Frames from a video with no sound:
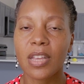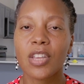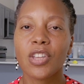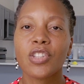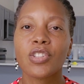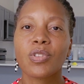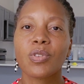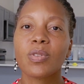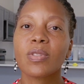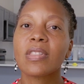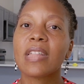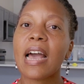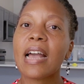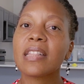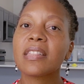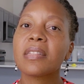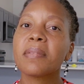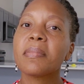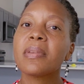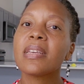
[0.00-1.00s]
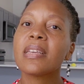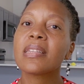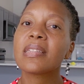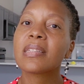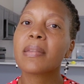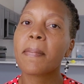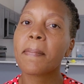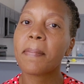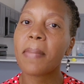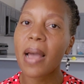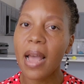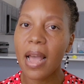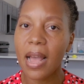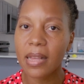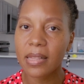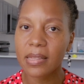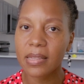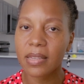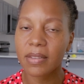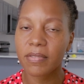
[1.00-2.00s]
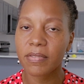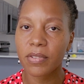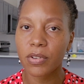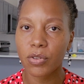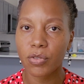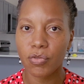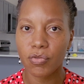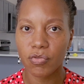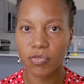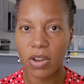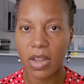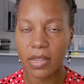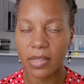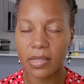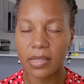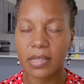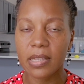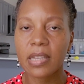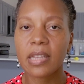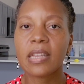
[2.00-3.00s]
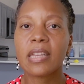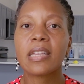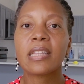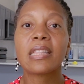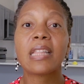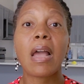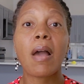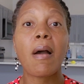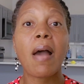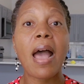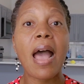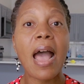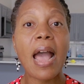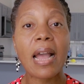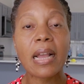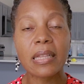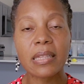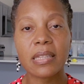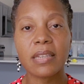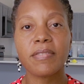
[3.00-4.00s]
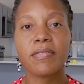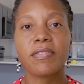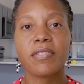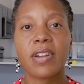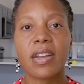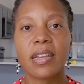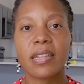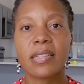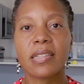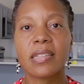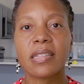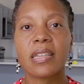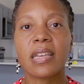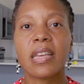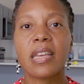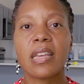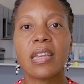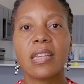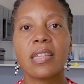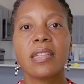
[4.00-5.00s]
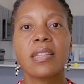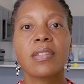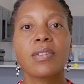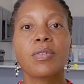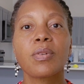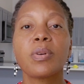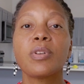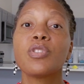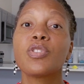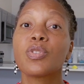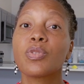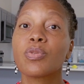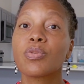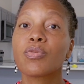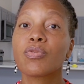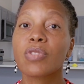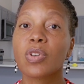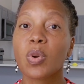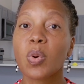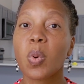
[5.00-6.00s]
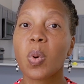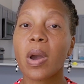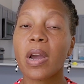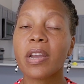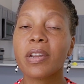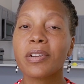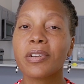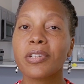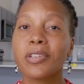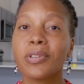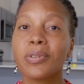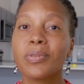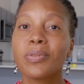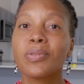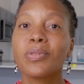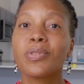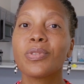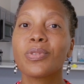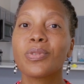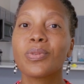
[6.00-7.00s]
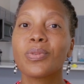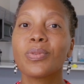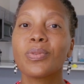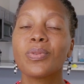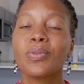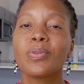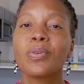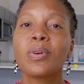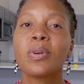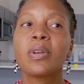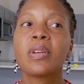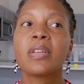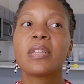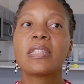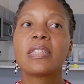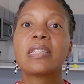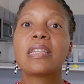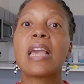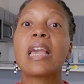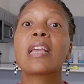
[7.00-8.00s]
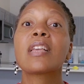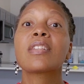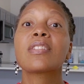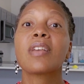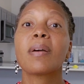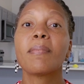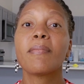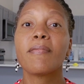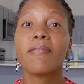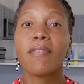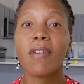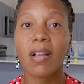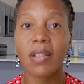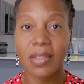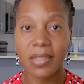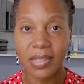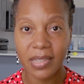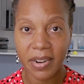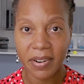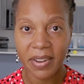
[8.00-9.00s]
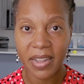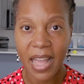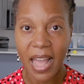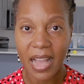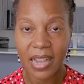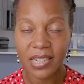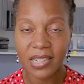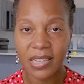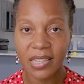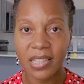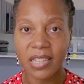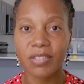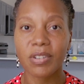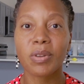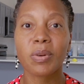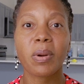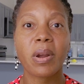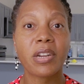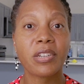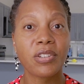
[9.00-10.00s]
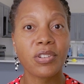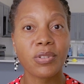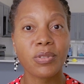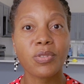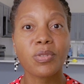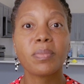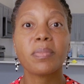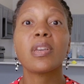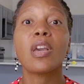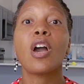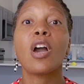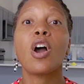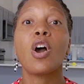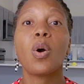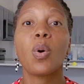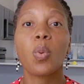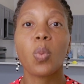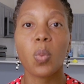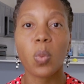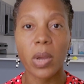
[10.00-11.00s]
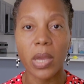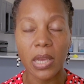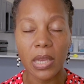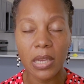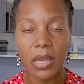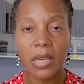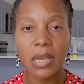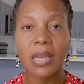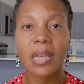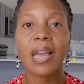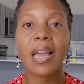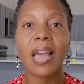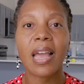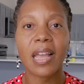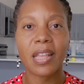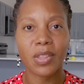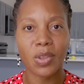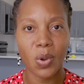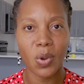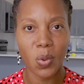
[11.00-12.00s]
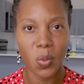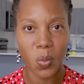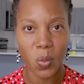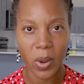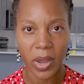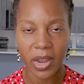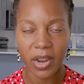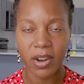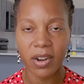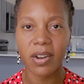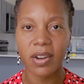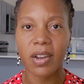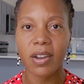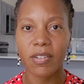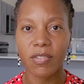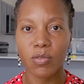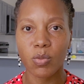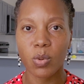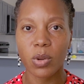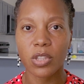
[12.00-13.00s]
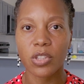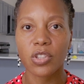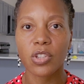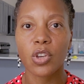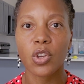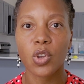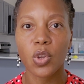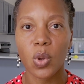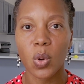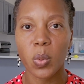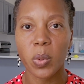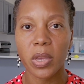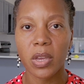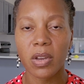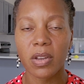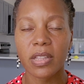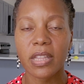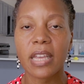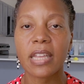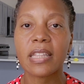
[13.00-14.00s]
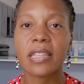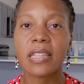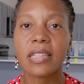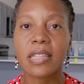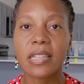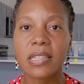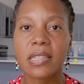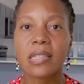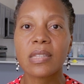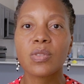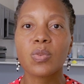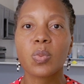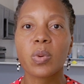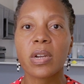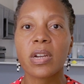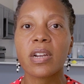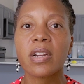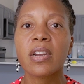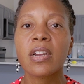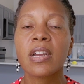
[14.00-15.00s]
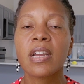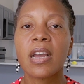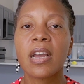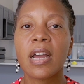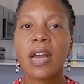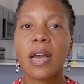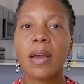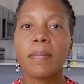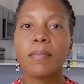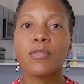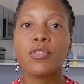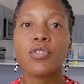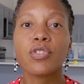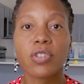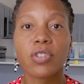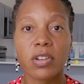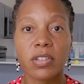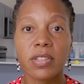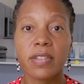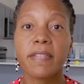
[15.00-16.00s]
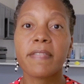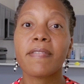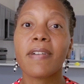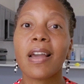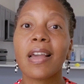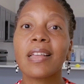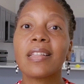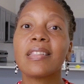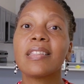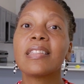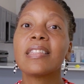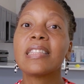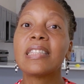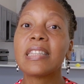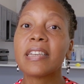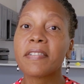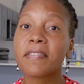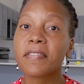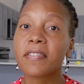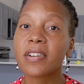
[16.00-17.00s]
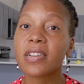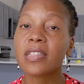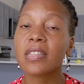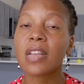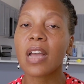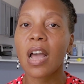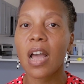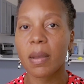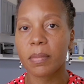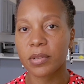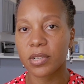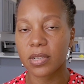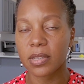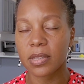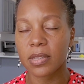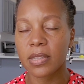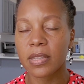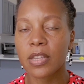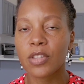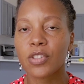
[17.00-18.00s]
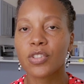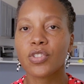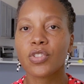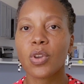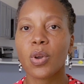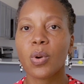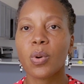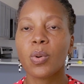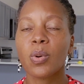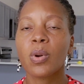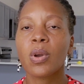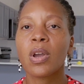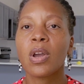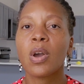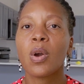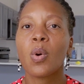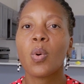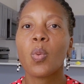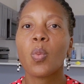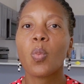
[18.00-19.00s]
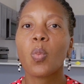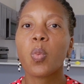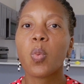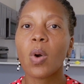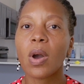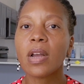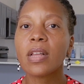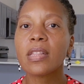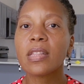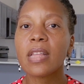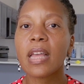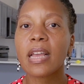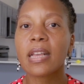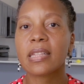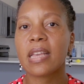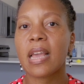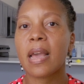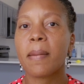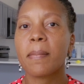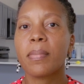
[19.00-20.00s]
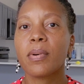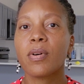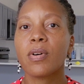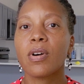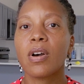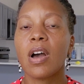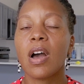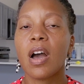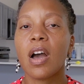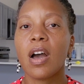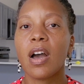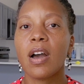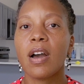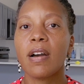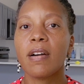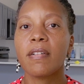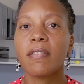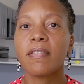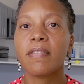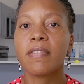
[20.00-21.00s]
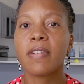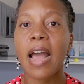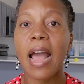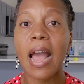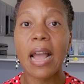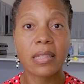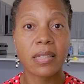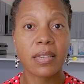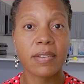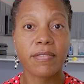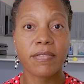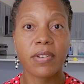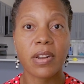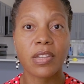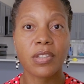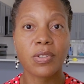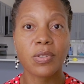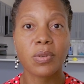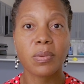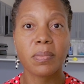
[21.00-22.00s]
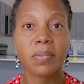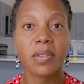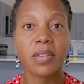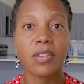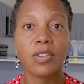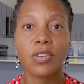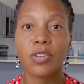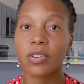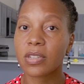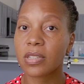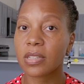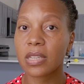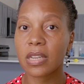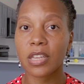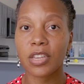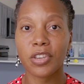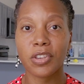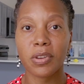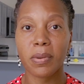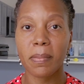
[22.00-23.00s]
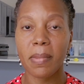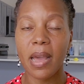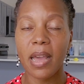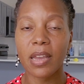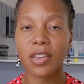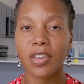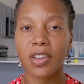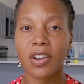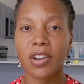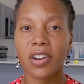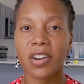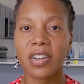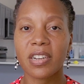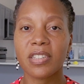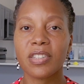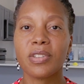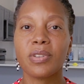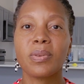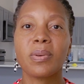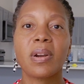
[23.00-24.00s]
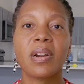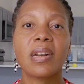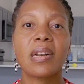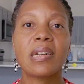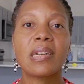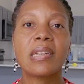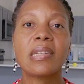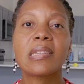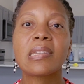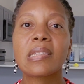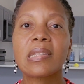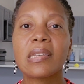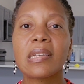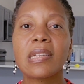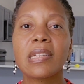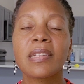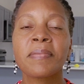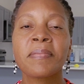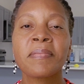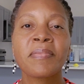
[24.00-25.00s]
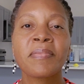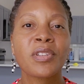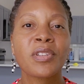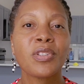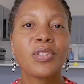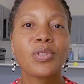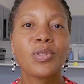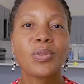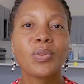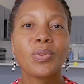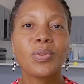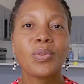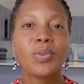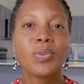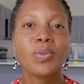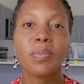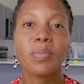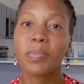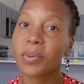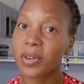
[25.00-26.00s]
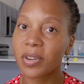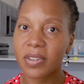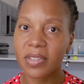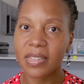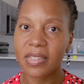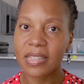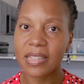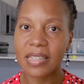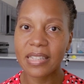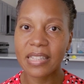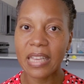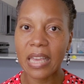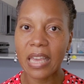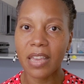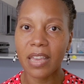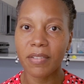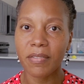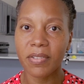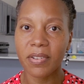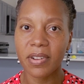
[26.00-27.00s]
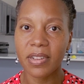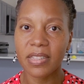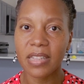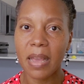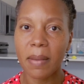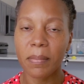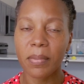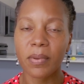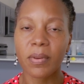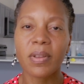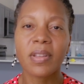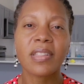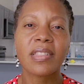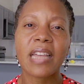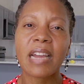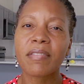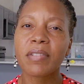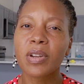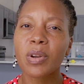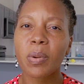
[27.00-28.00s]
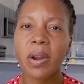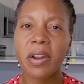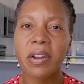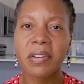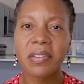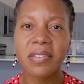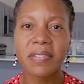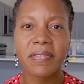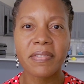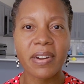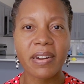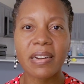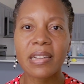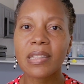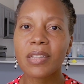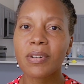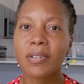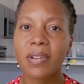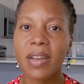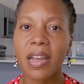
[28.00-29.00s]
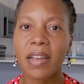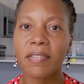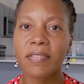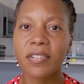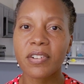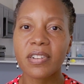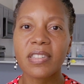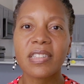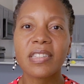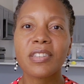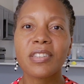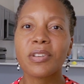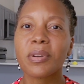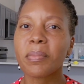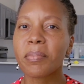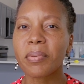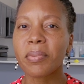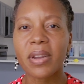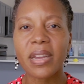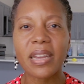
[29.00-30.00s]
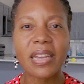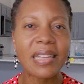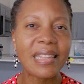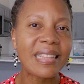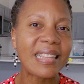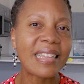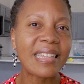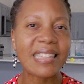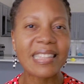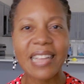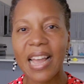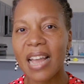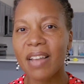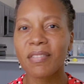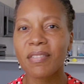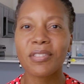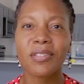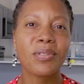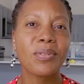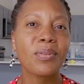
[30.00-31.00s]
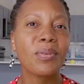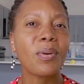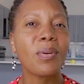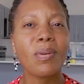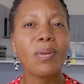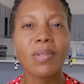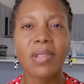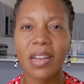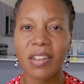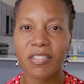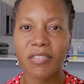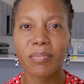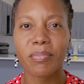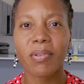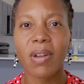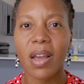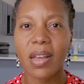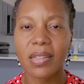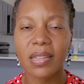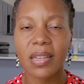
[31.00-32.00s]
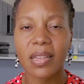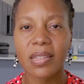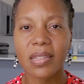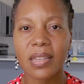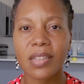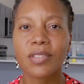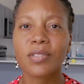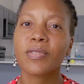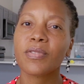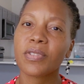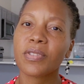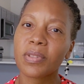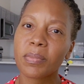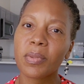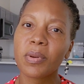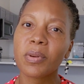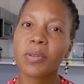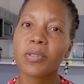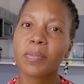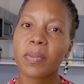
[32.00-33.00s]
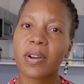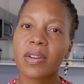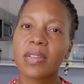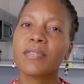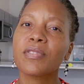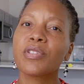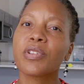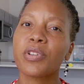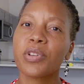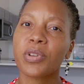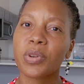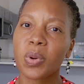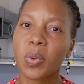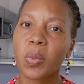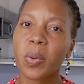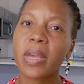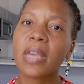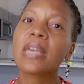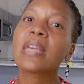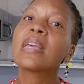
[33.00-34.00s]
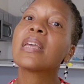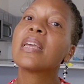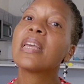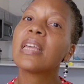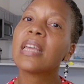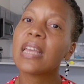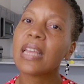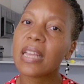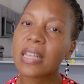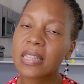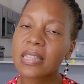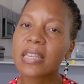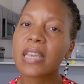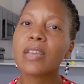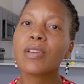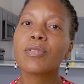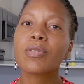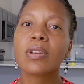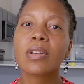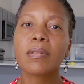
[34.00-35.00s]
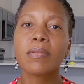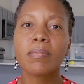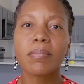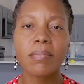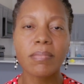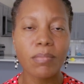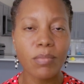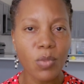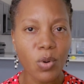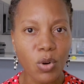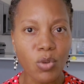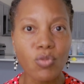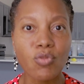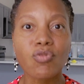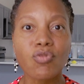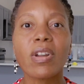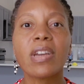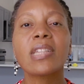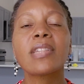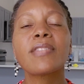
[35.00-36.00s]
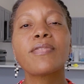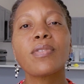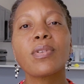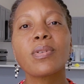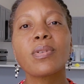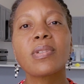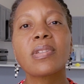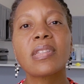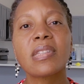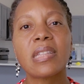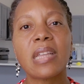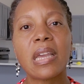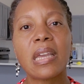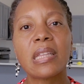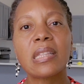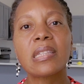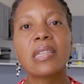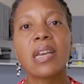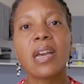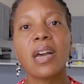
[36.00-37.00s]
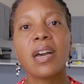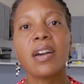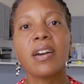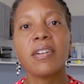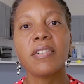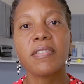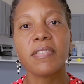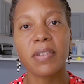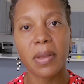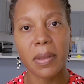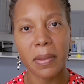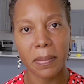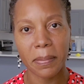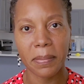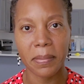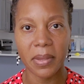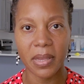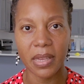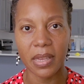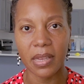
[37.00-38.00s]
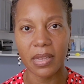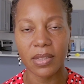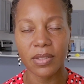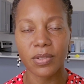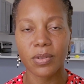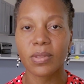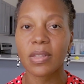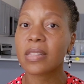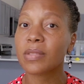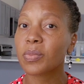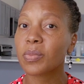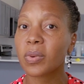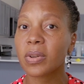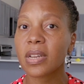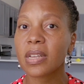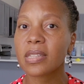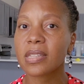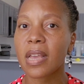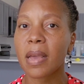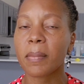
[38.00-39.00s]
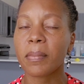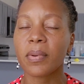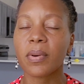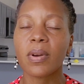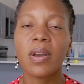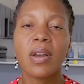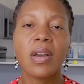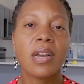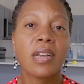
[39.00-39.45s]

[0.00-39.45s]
So that to me is passive rest. Now, active rest is going to require you to take some voluntary action. It requires you to be awake and aware of what's going on. And this is where you start to find different options. So one example of active rest could be you're sitting in your backyard, you are listening to birds singing, for example. That requires very little effort. Your brain is not having to do a whole lot of processing. So for the most part, even though you're awake, it's a more restful state of being. So that's one example.